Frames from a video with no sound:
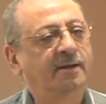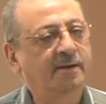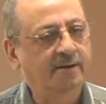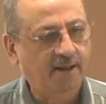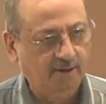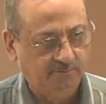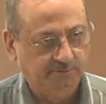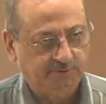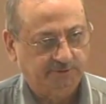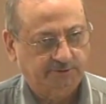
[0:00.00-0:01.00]

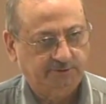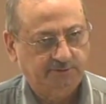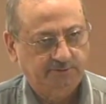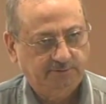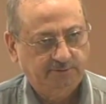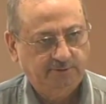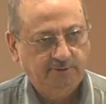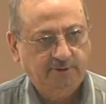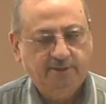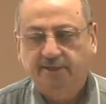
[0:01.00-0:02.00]
nouns
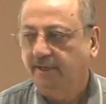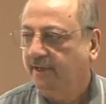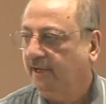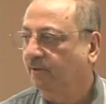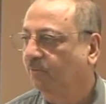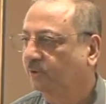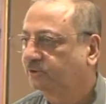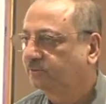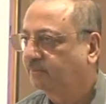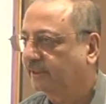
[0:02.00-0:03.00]
in
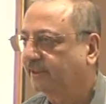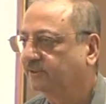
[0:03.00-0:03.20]
which, brothers and